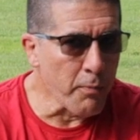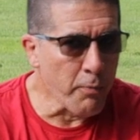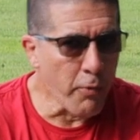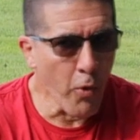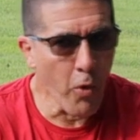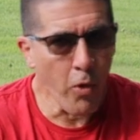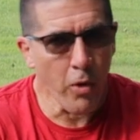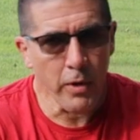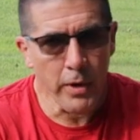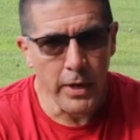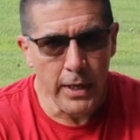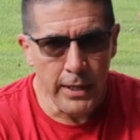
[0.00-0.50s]

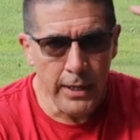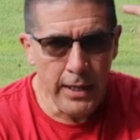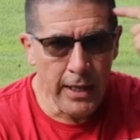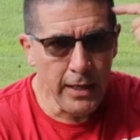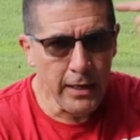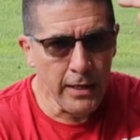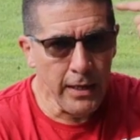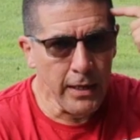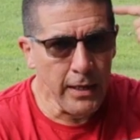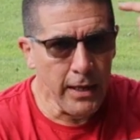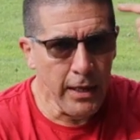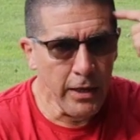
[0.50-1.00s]
important in
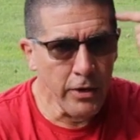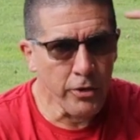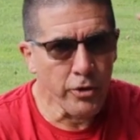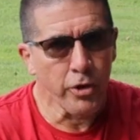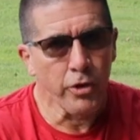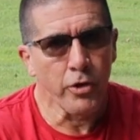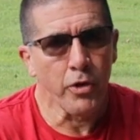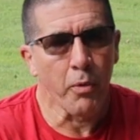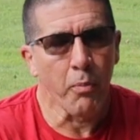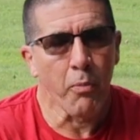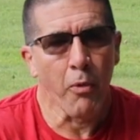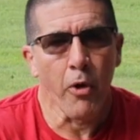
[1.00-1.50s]
getting it
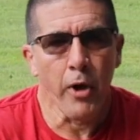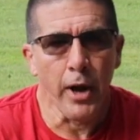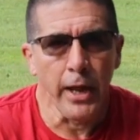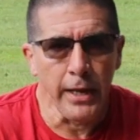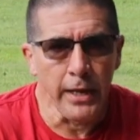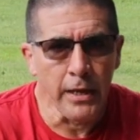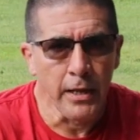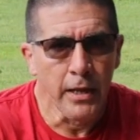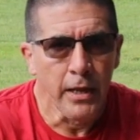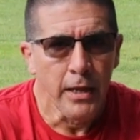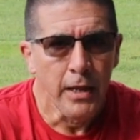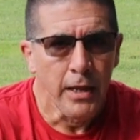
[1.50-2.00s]
into your
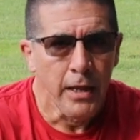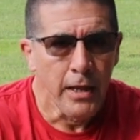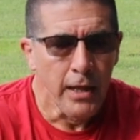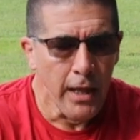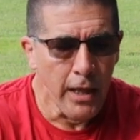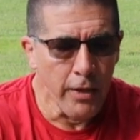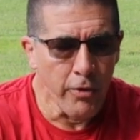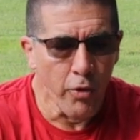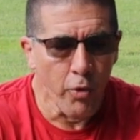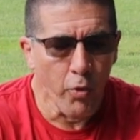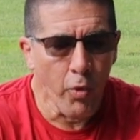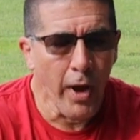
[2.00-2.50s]
brain
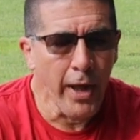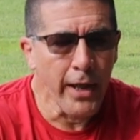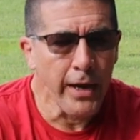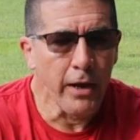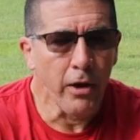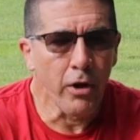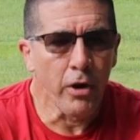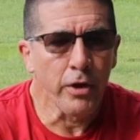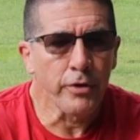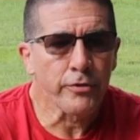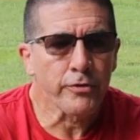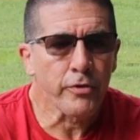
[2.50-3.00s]
in the right
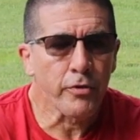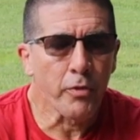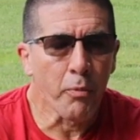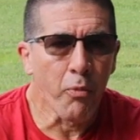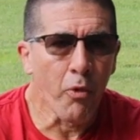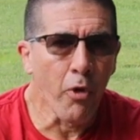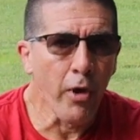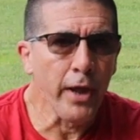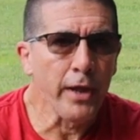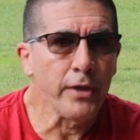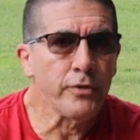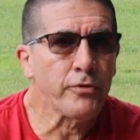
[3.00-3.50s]
areas of the
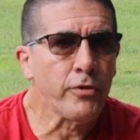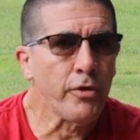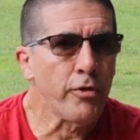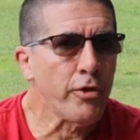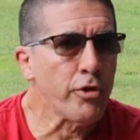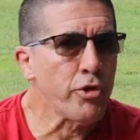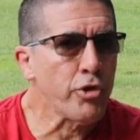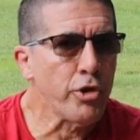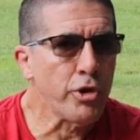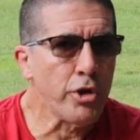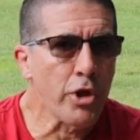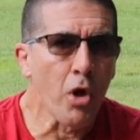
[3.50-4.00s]
brain so
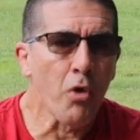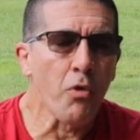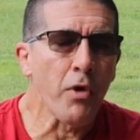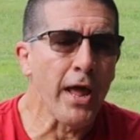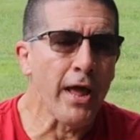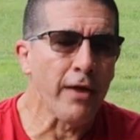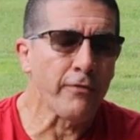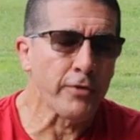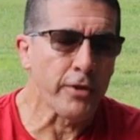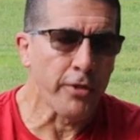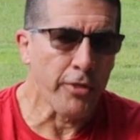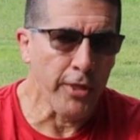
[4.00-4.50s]
that you don't
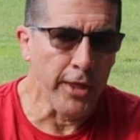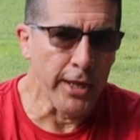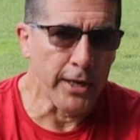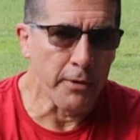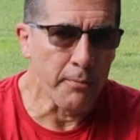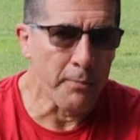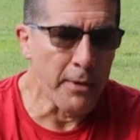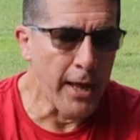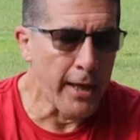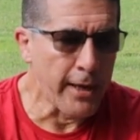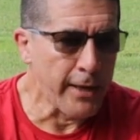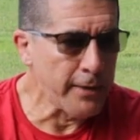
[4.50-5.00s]
have to think
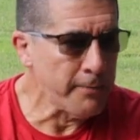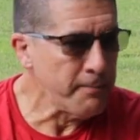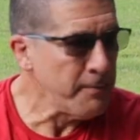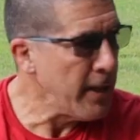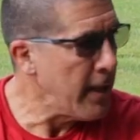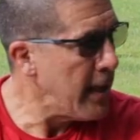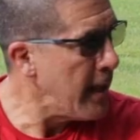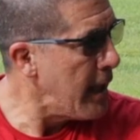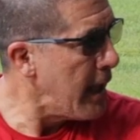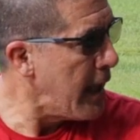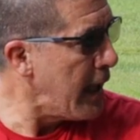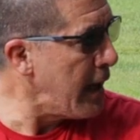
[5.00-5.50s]
about it.
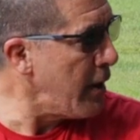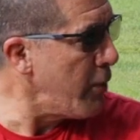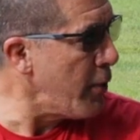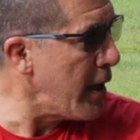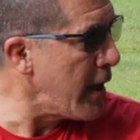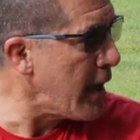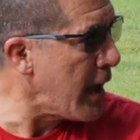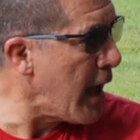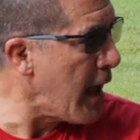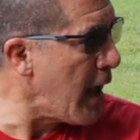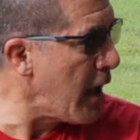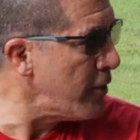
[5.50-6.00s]

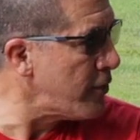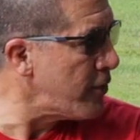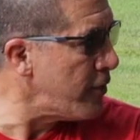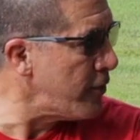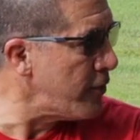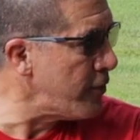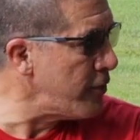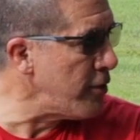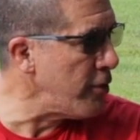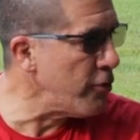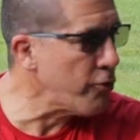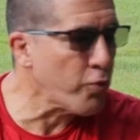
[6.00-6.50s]
Anyway guys,
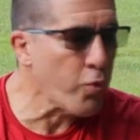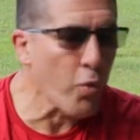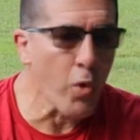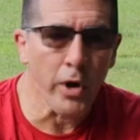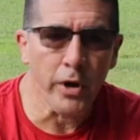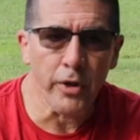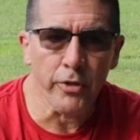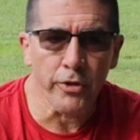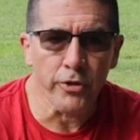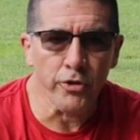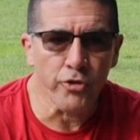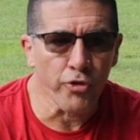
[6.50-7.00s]
this is just
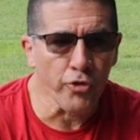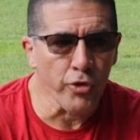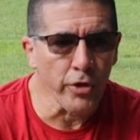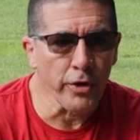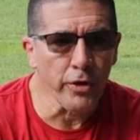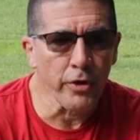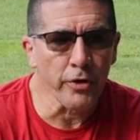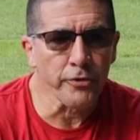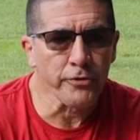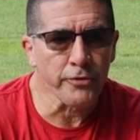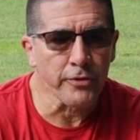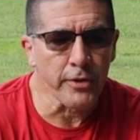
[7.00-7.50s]
one of the
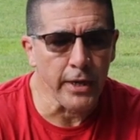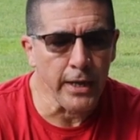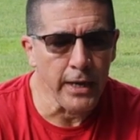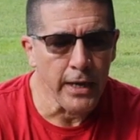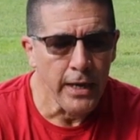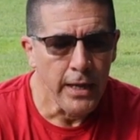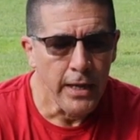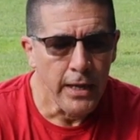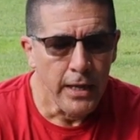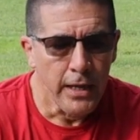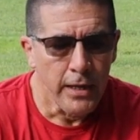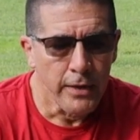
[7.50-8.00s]
drills that
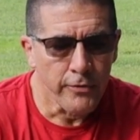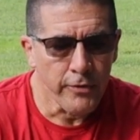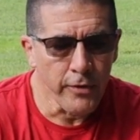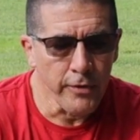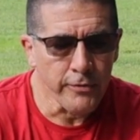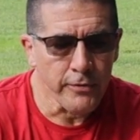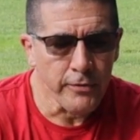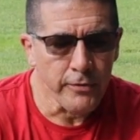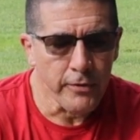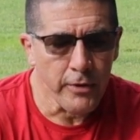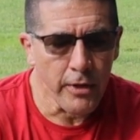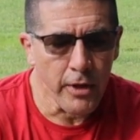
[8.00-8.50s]

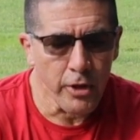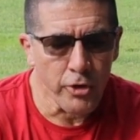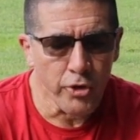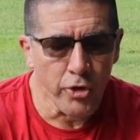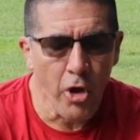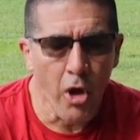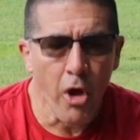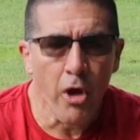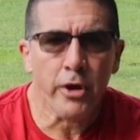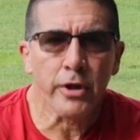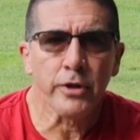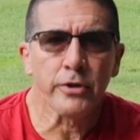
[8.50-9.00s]
Since
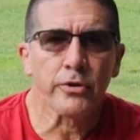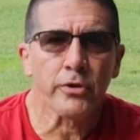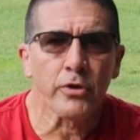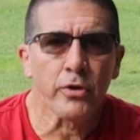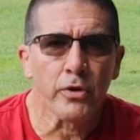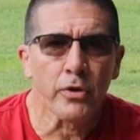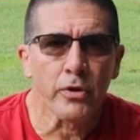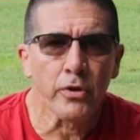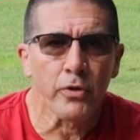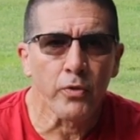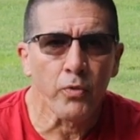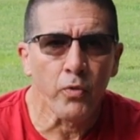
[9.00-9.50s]
talking
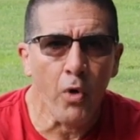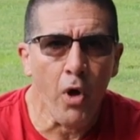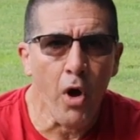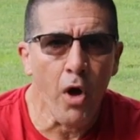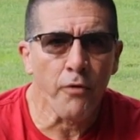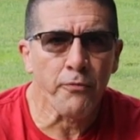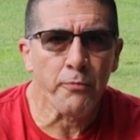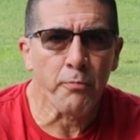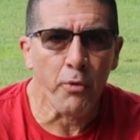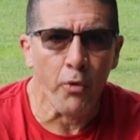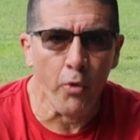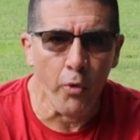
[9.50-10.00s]
to
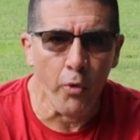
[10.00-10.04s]
Rolf